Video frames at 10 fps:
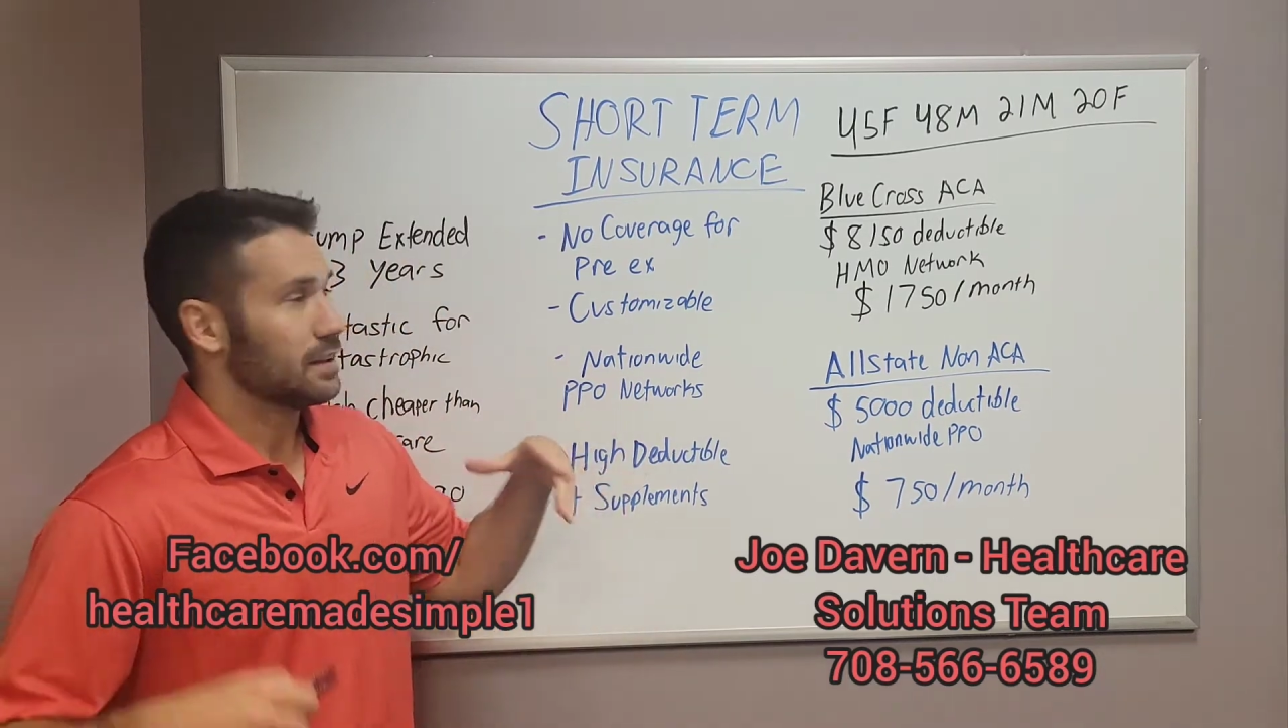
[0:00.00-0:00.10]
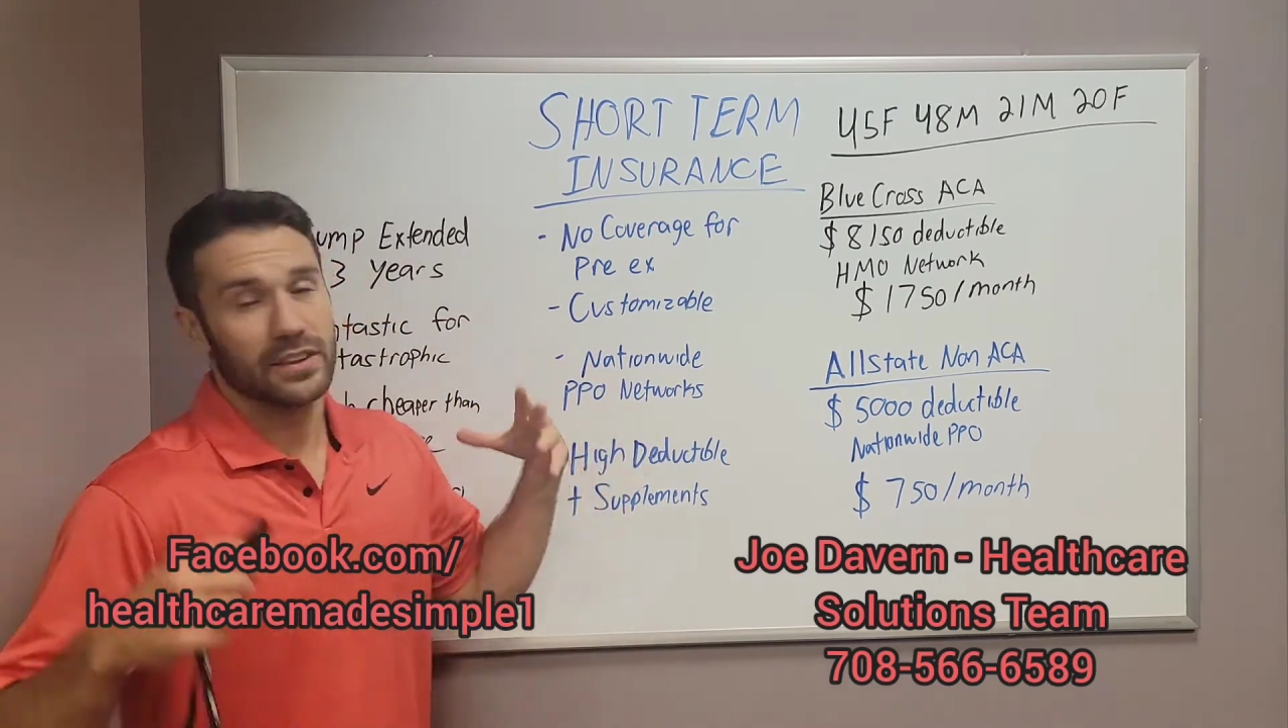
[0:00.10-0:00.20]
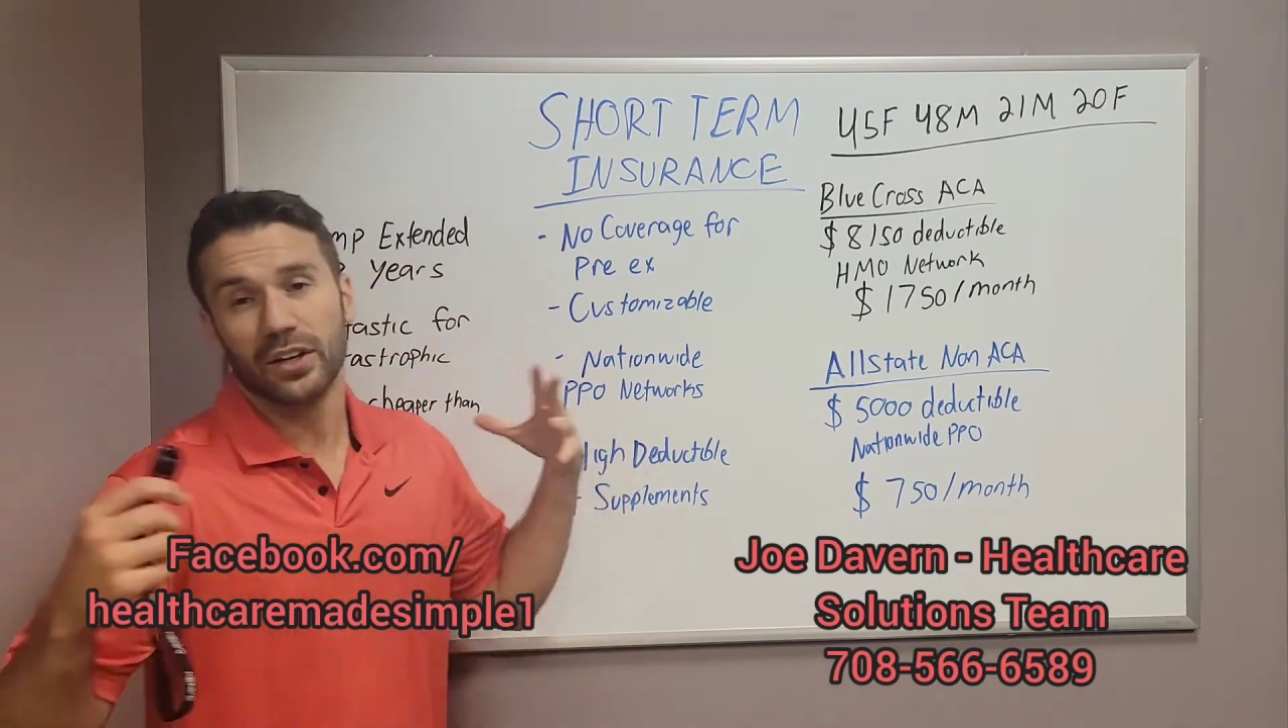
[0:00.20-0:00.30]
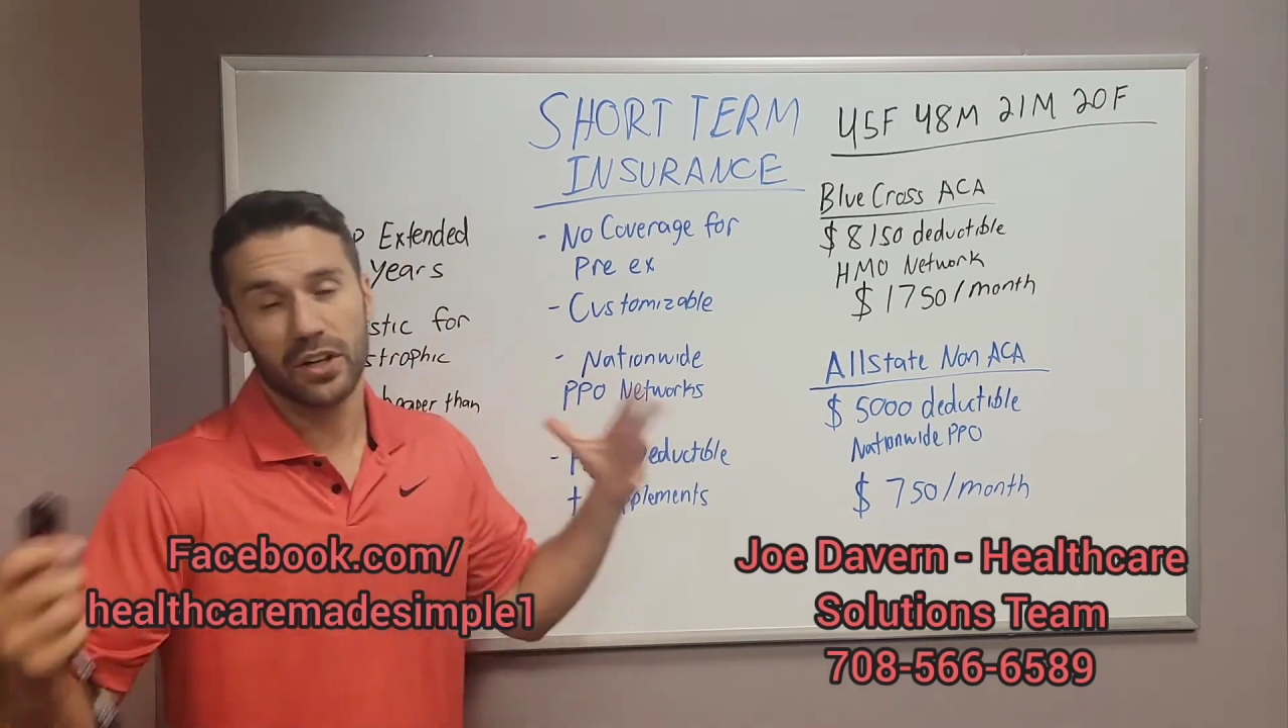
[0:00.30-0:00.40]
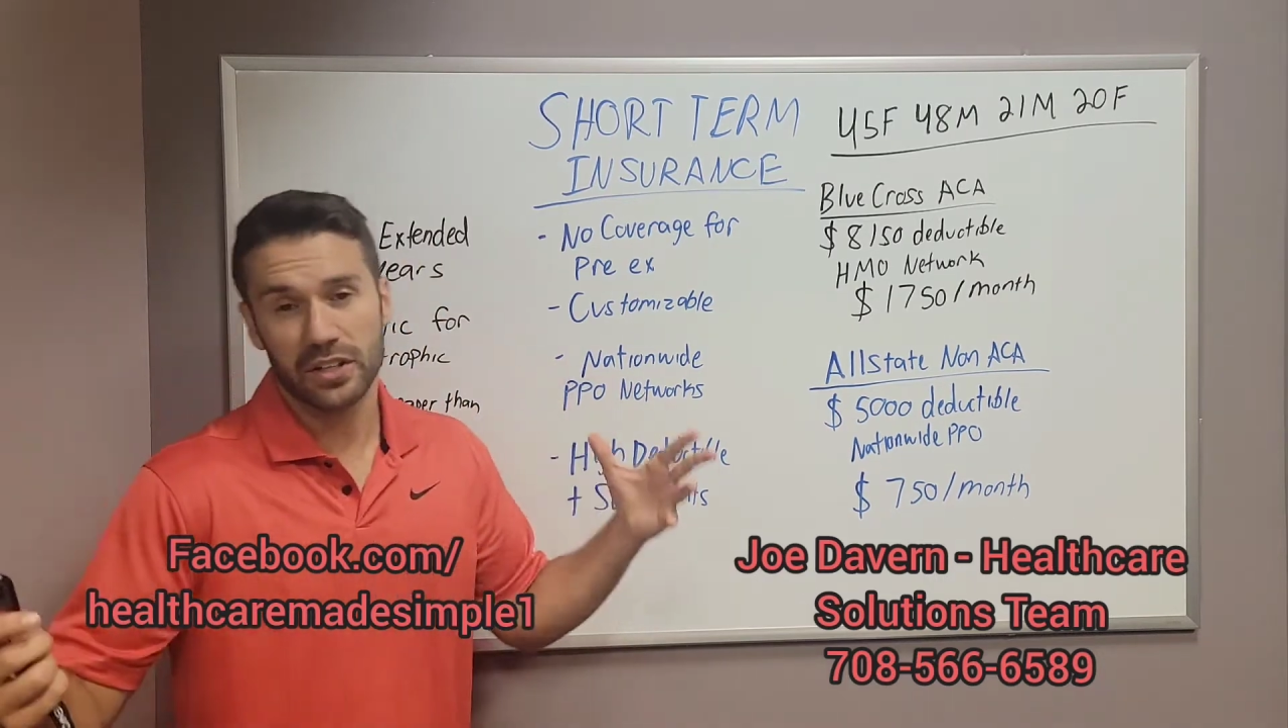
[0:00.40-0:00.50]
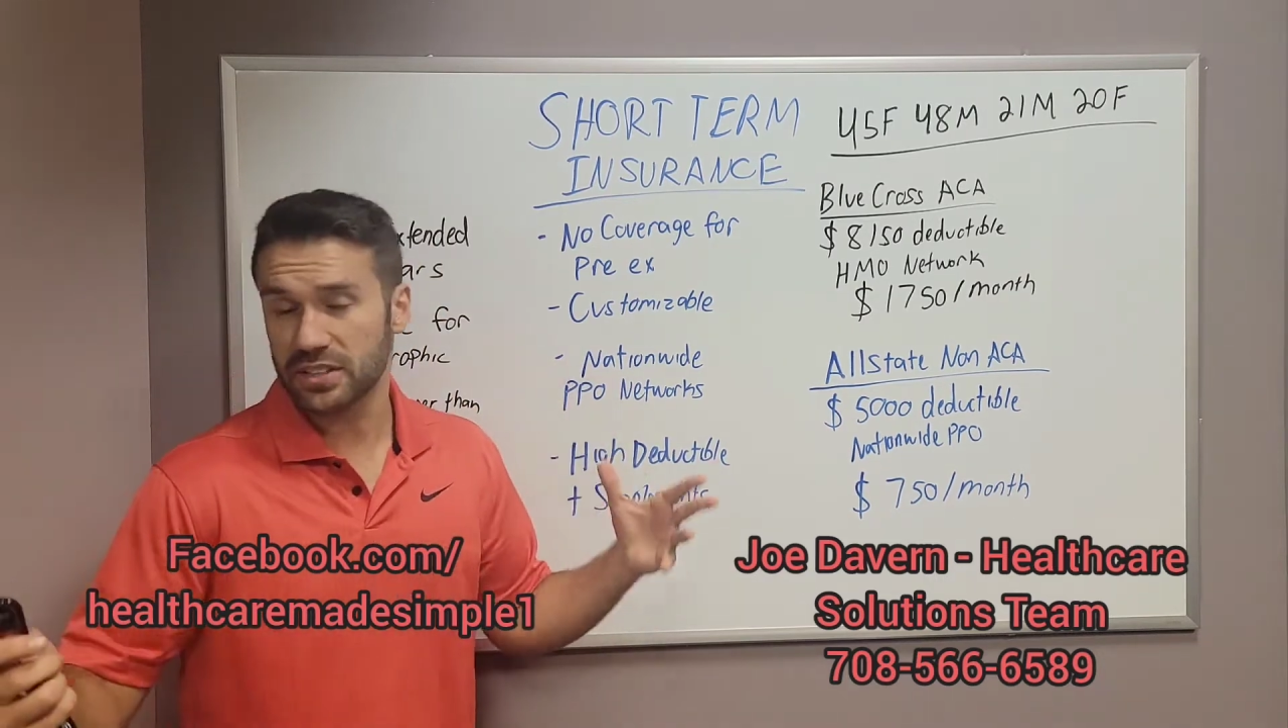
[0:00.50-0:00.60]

The good